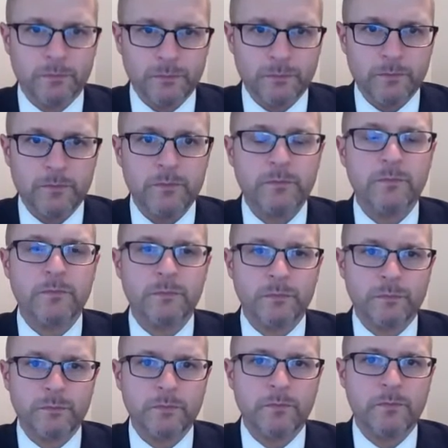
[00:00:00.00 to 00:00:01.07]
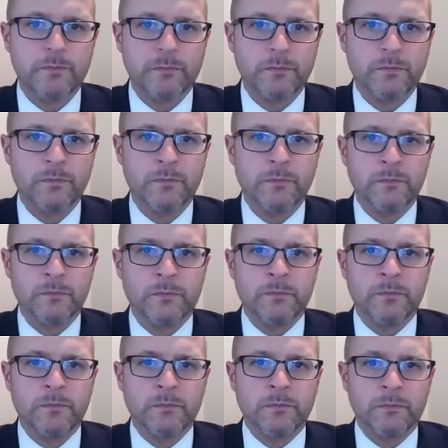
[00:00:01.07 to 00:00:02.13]

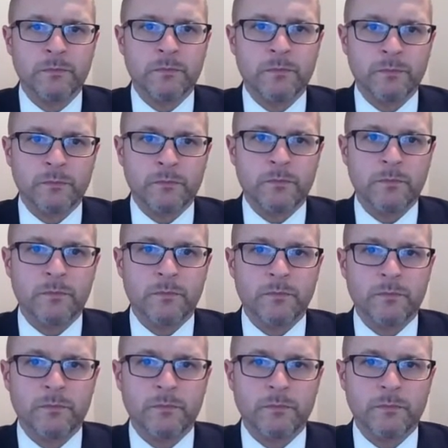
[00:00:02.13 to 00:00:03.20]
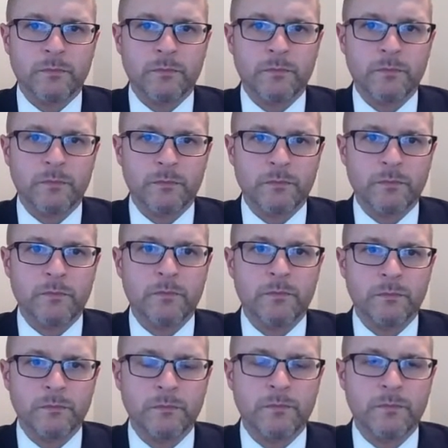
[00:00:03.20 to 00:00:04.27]

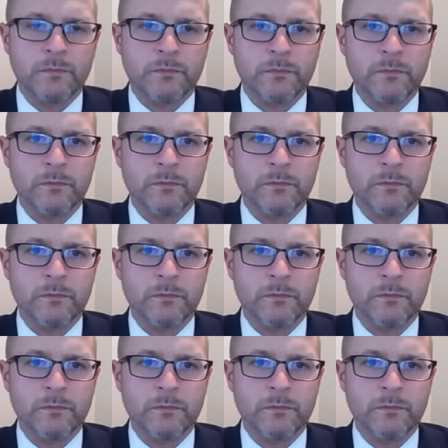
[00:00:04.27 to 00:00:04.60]
(silent)